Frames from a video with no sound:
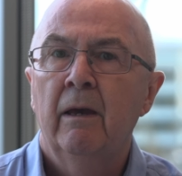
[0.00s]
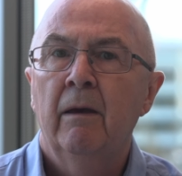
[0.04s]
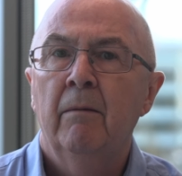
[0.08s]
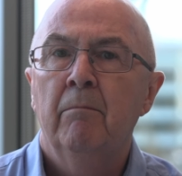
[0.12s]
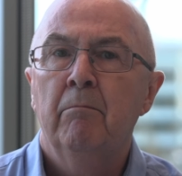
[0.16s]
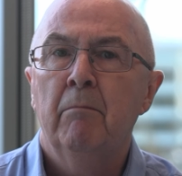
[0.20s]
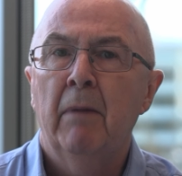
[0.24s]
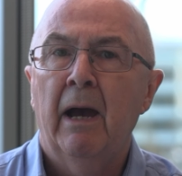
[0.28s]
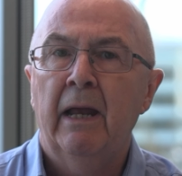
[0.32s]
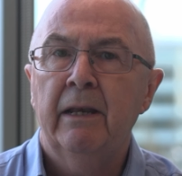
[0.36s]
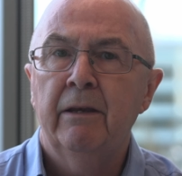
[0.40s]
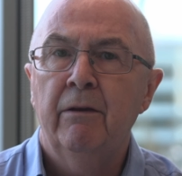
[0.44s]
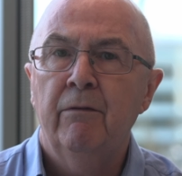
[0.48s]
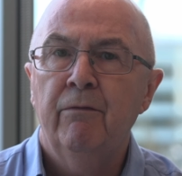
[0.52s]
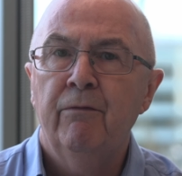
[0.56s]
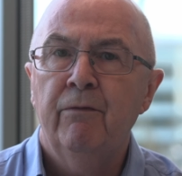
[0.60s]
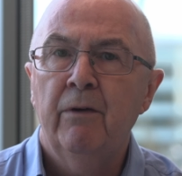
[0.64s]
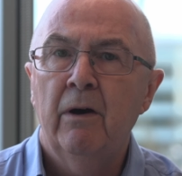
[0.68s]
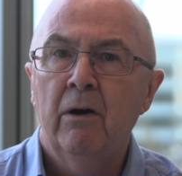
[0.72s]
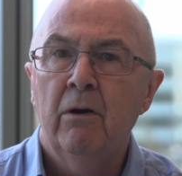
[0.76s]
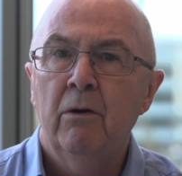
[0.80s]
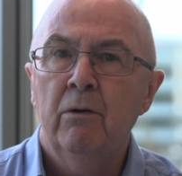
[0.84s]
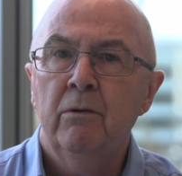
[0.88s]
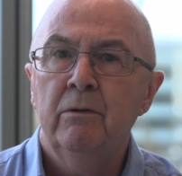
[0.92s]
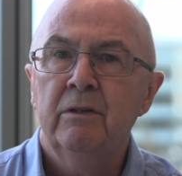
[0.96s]

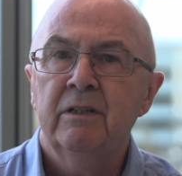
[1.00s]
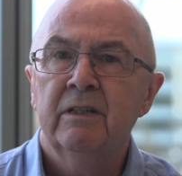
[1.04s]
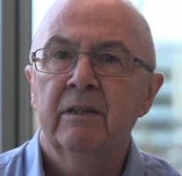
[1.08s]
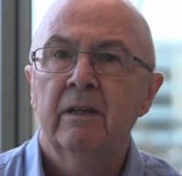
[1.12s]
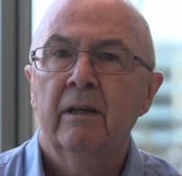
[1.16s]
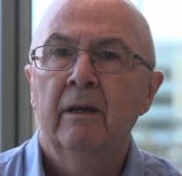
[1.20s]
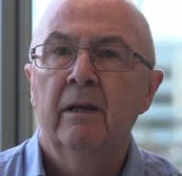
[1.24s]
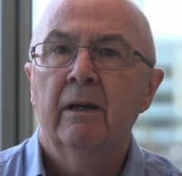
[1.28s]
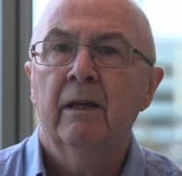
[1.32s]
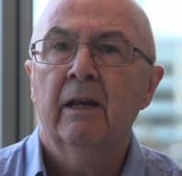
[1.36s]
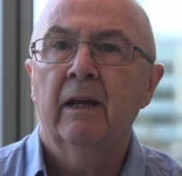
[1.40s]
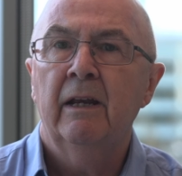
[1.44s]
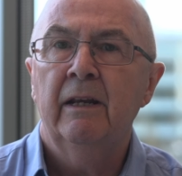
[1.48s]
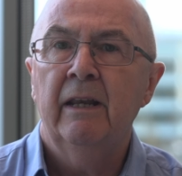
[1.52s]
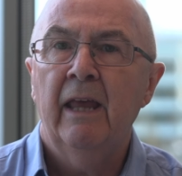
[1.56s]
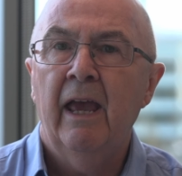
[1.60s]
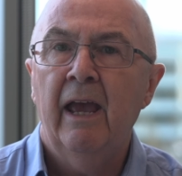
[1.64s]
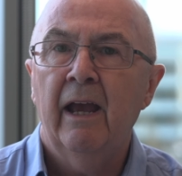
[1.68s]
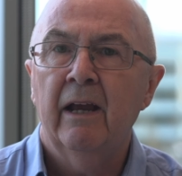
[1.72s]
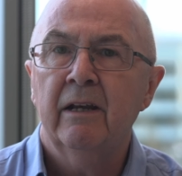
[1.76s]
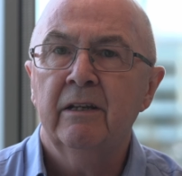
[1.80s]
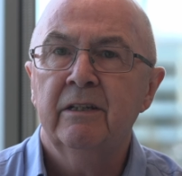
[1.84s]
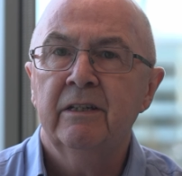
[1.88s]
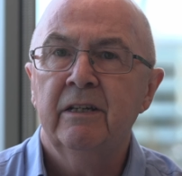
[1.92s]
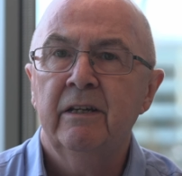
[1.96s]
manifolds,
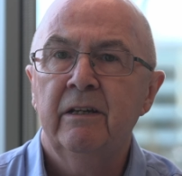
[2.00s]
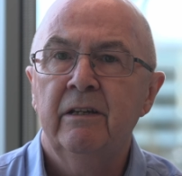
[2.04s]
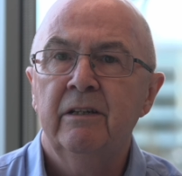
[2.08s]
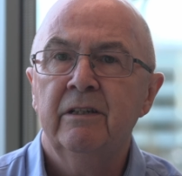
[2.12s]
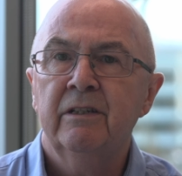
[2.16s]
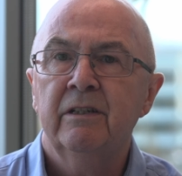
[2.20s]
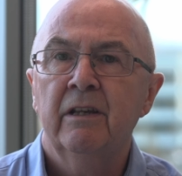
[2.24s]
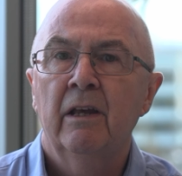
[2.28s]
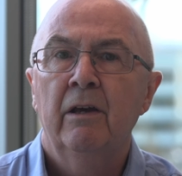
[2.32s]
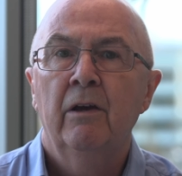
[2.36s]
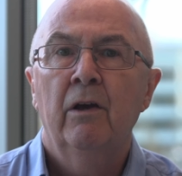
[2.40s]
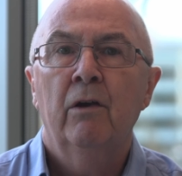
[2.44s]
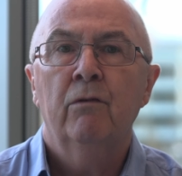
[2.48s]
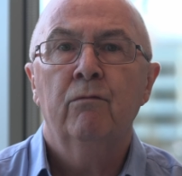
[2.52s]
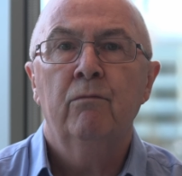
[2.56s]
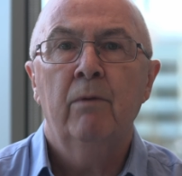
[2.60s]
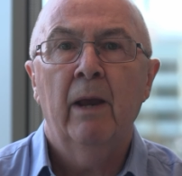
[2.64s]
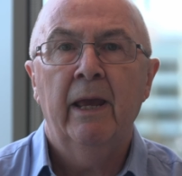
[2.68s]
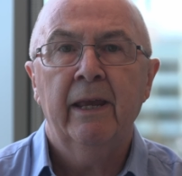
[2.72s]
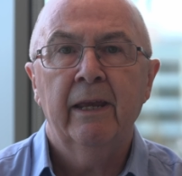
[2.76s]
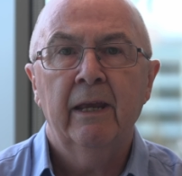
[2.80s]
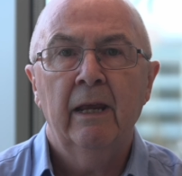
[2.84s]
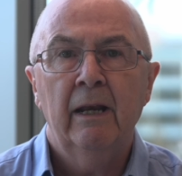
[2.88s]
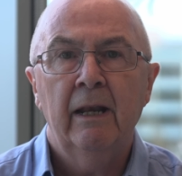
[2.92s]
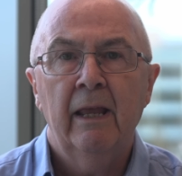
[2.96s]
connectors,
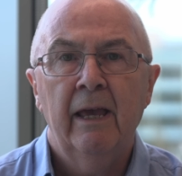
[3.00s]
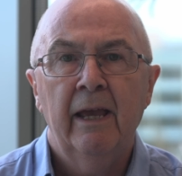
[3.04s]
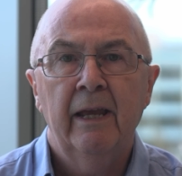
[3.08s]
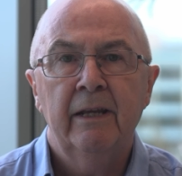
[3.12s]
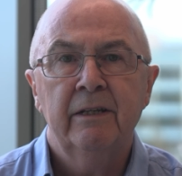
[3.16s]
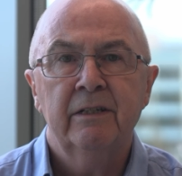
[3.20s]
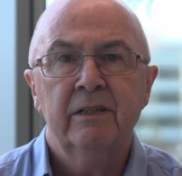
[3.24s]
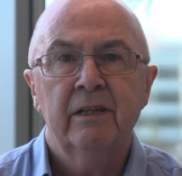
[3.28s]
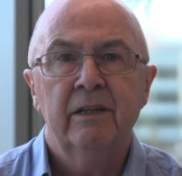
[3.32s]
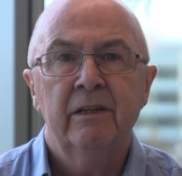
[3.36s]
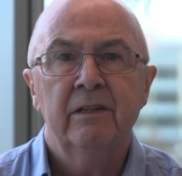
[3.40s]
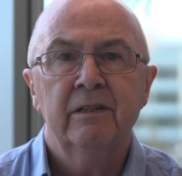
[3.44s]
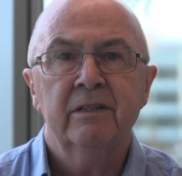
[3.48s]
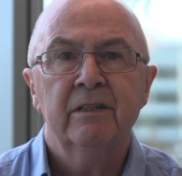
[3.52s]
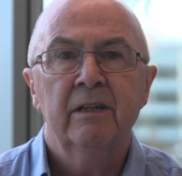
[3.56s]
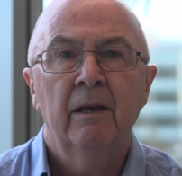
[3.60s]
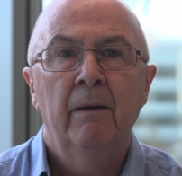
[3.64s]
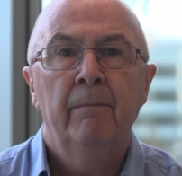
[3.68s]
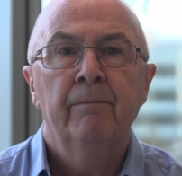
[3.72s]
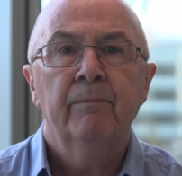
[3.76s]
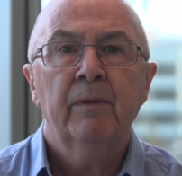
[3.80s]
regulators,